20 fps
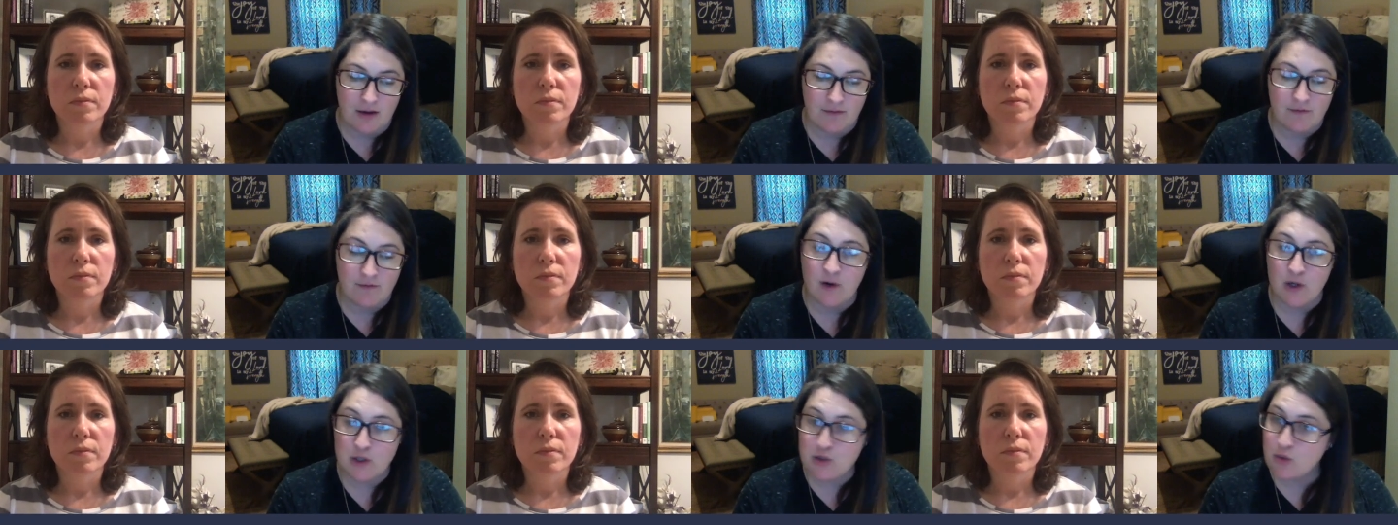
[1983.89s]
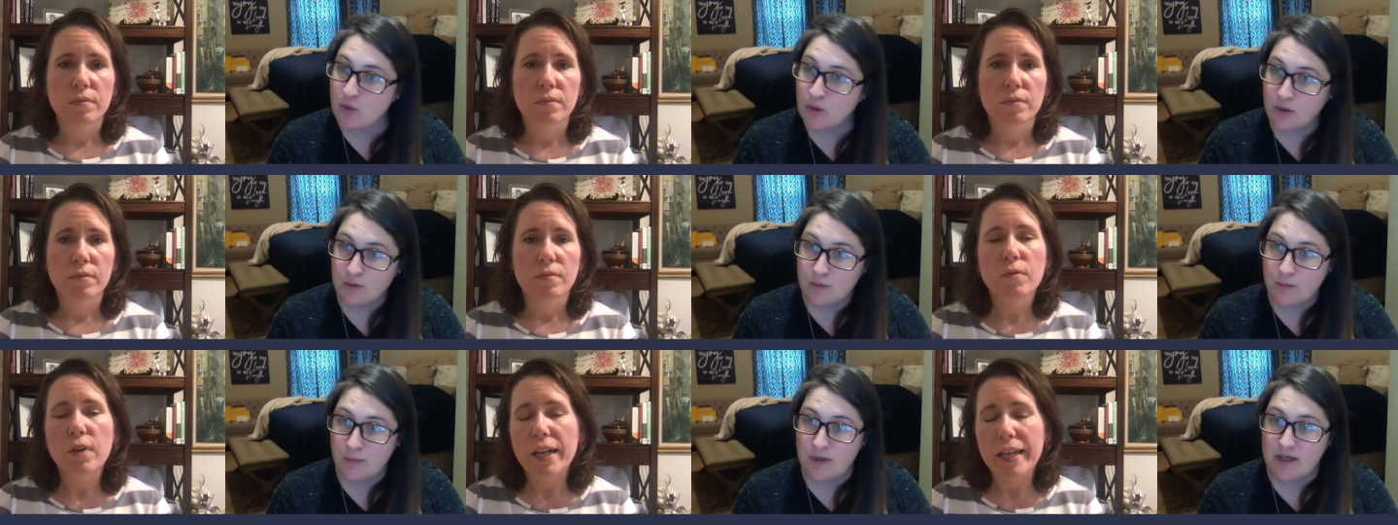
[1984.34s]

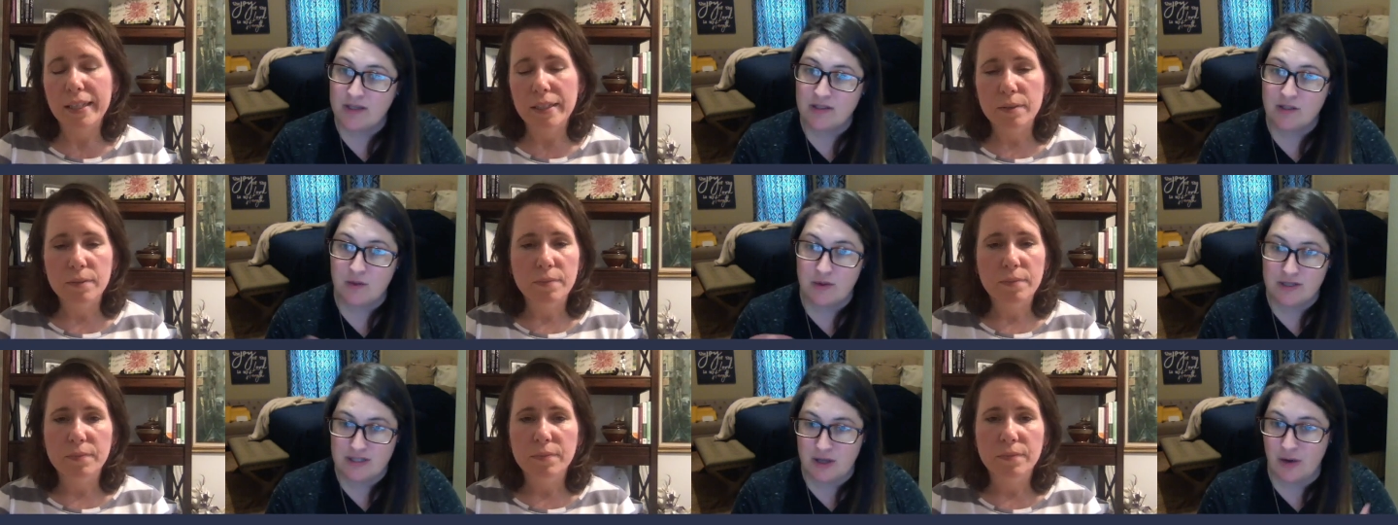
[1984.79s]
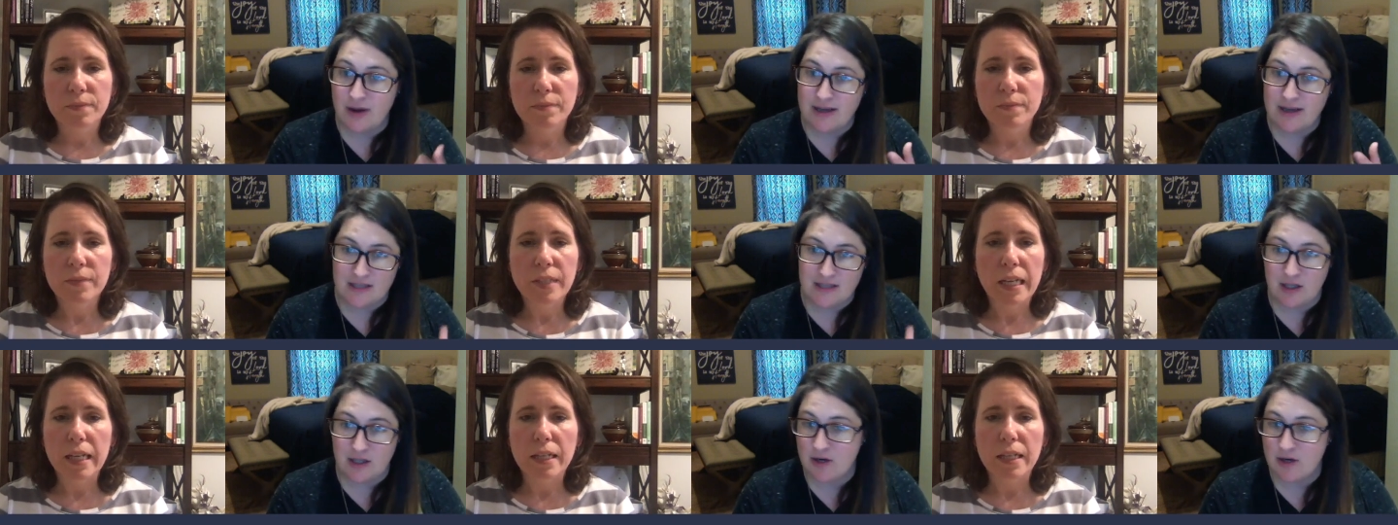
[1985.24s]
Speaker 1: virtual, because USO
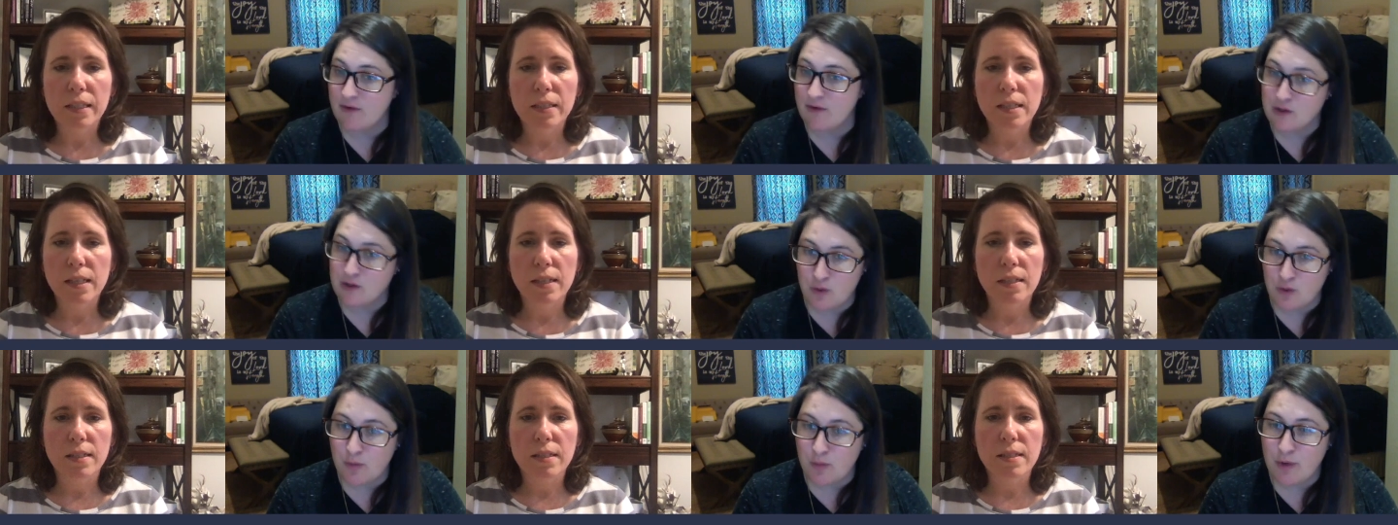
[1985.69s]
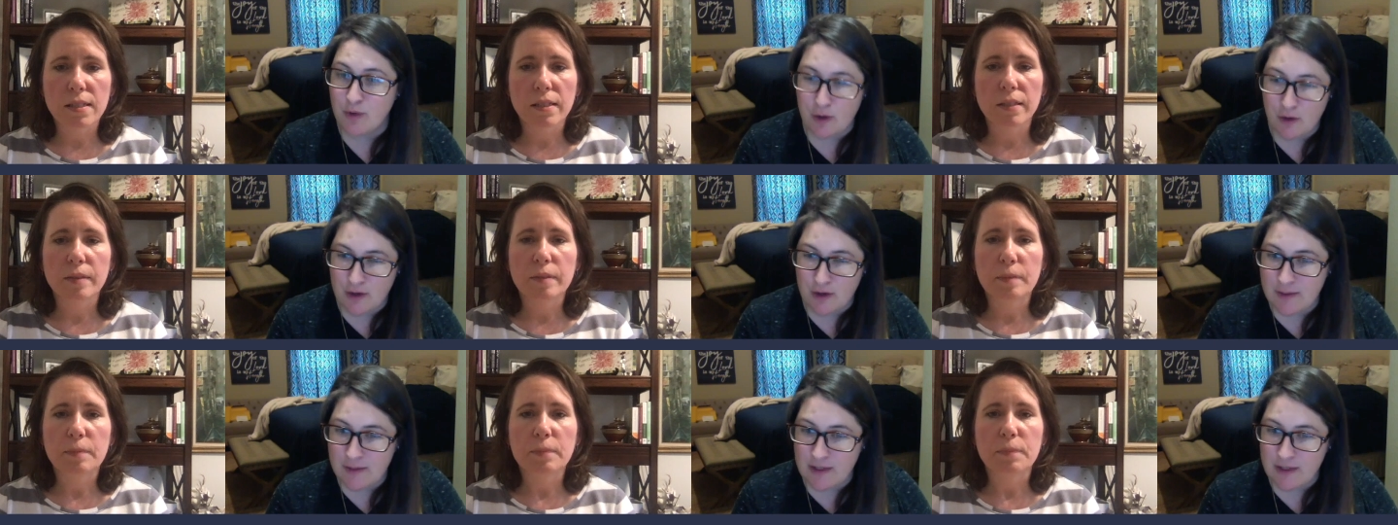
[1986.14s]
are virtual
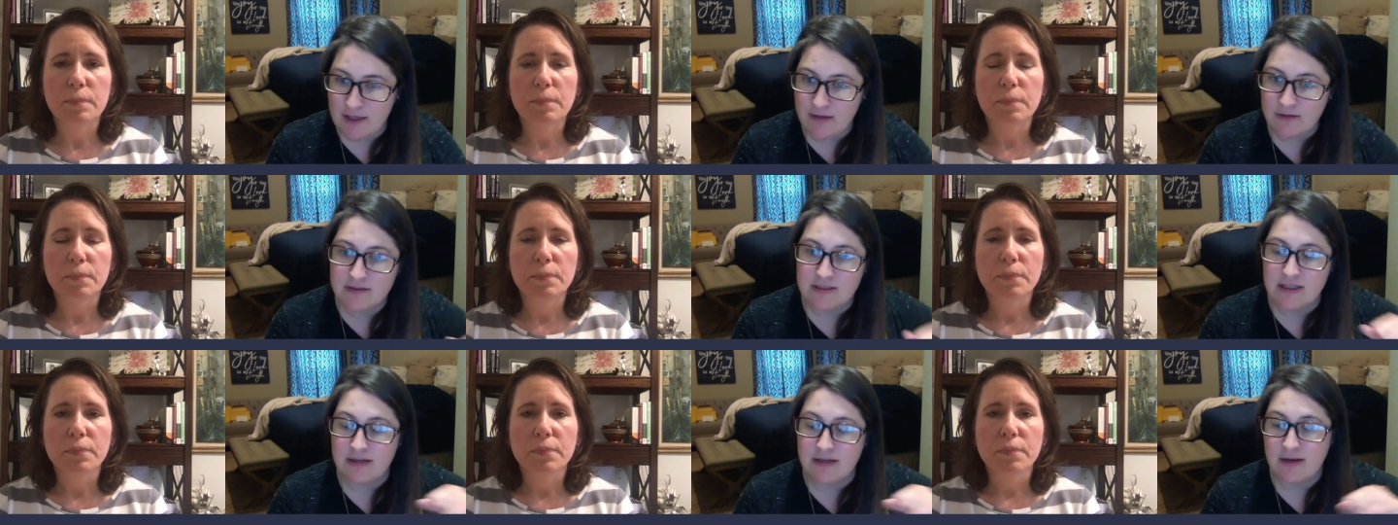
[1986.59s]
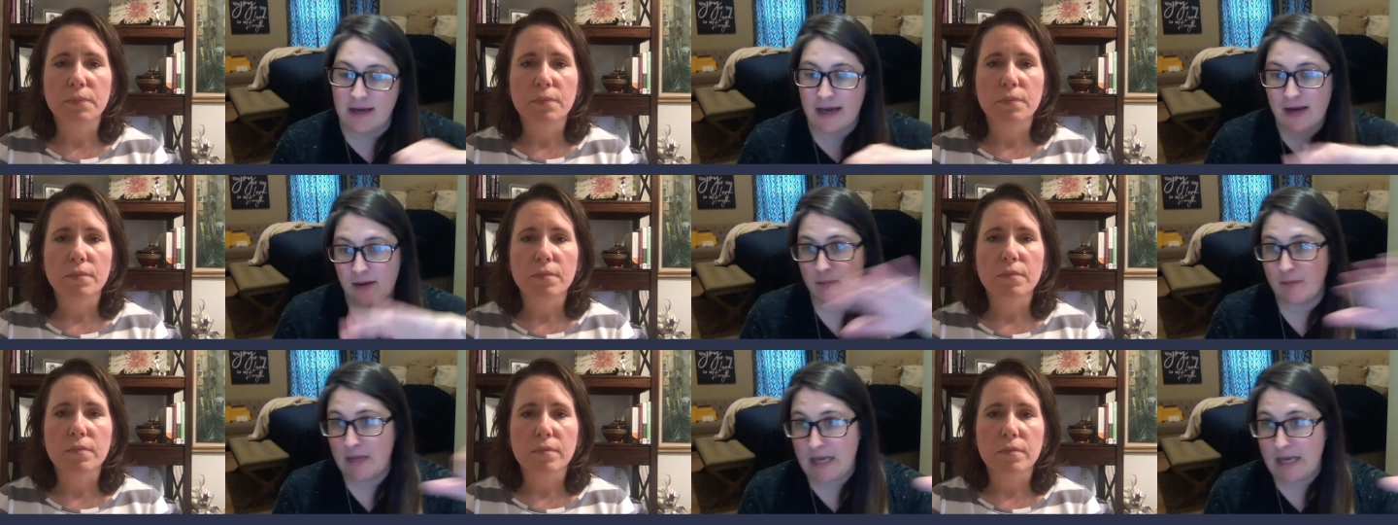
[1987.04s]
programming to
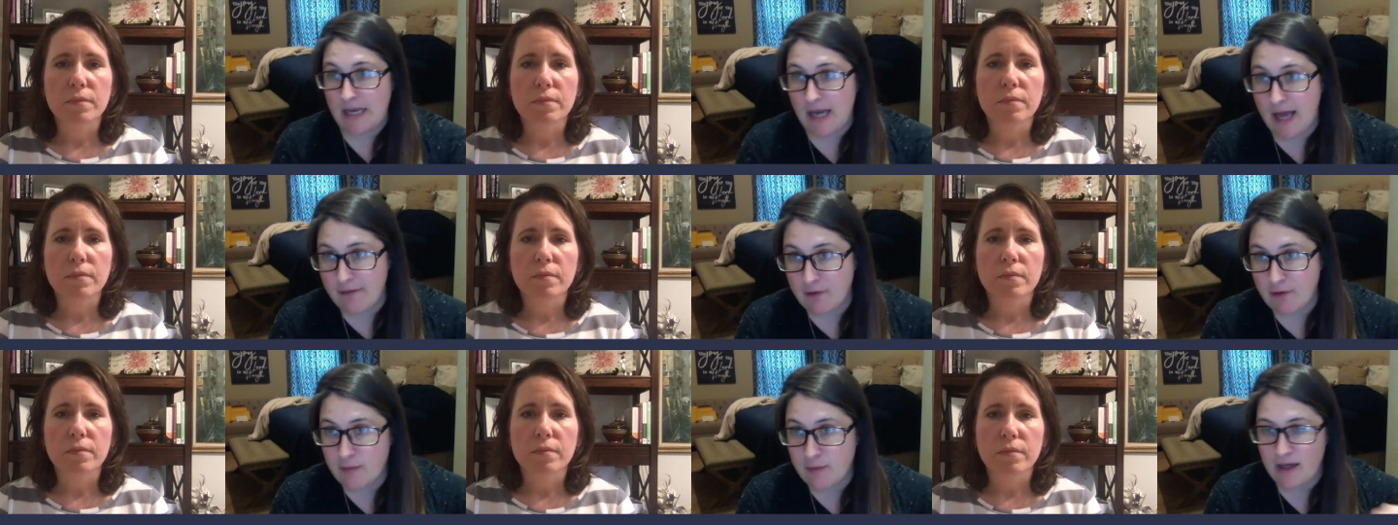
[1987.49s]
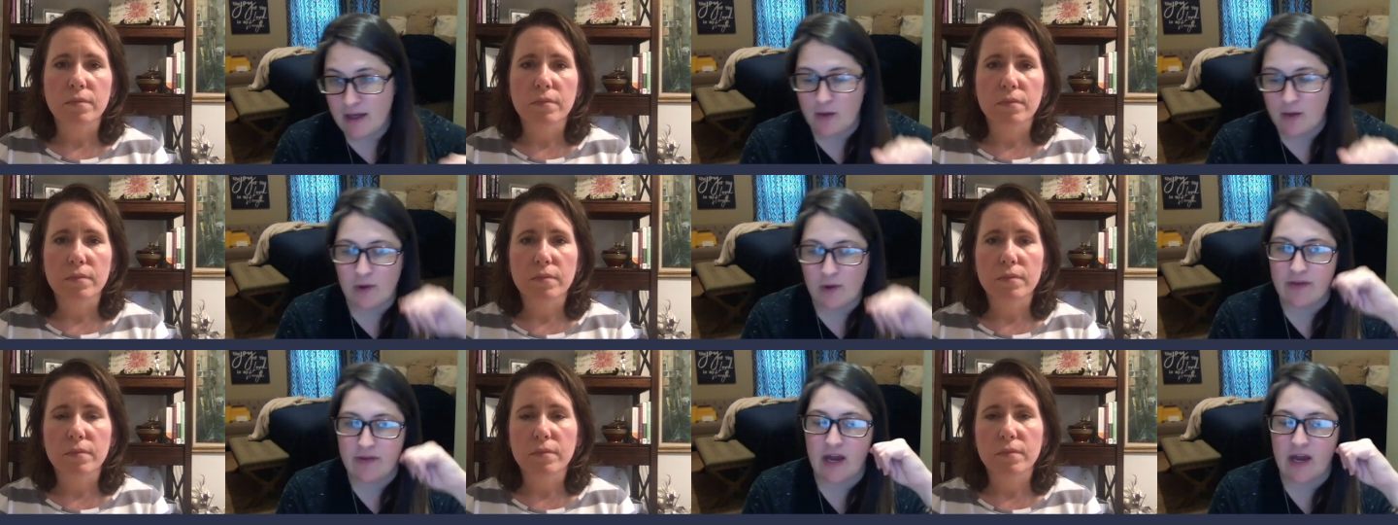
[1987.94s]
kind of meet everybody
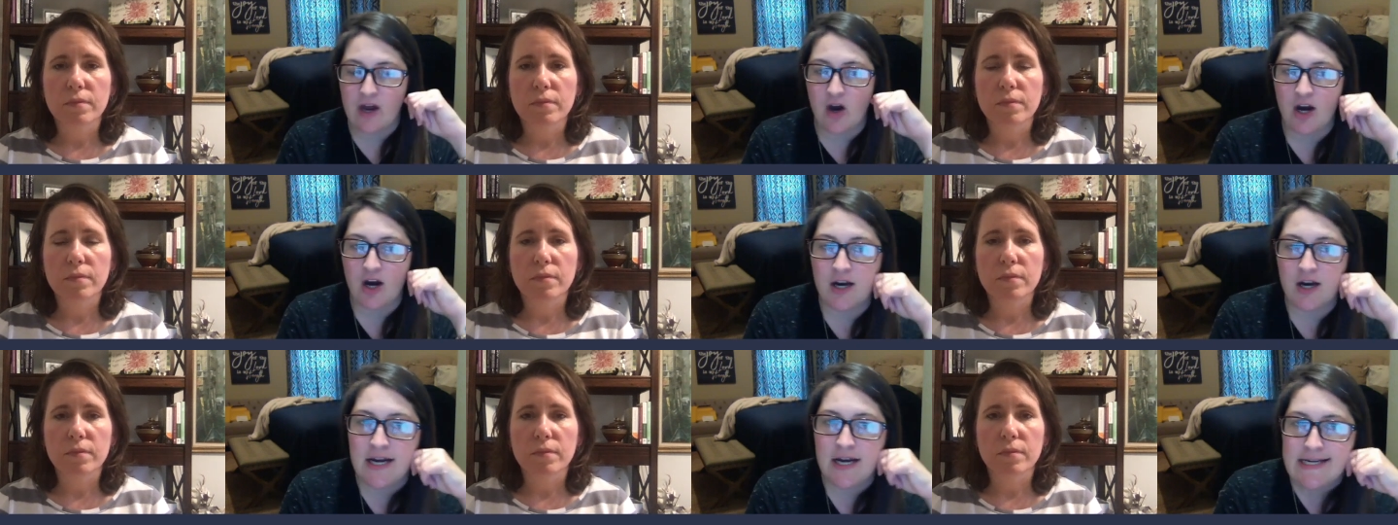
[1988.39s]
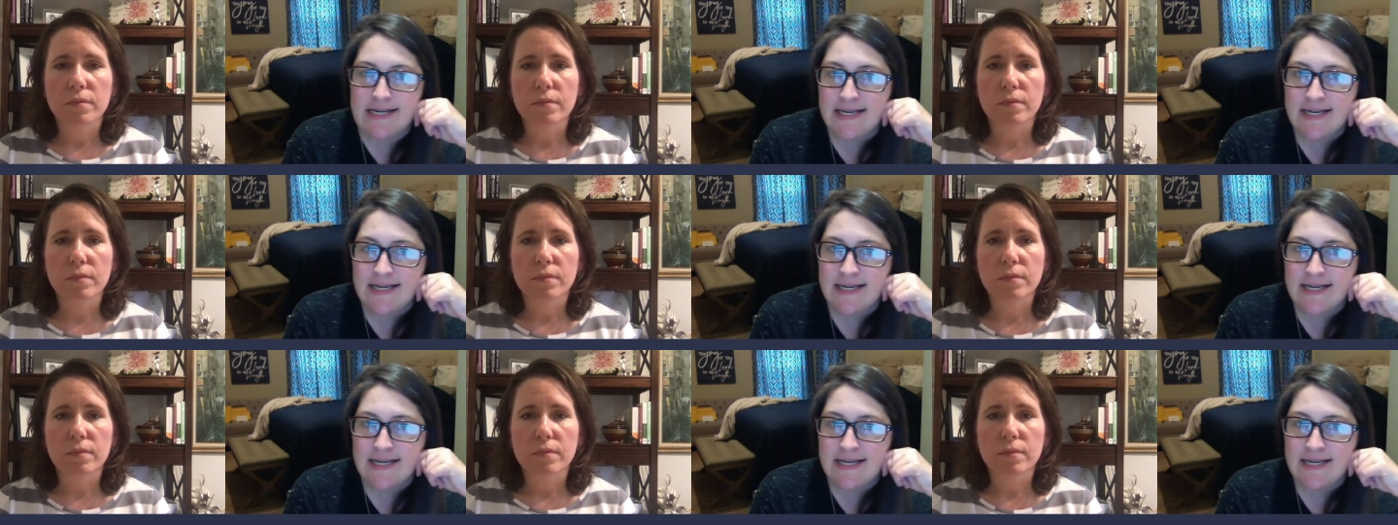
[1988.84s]
where they are.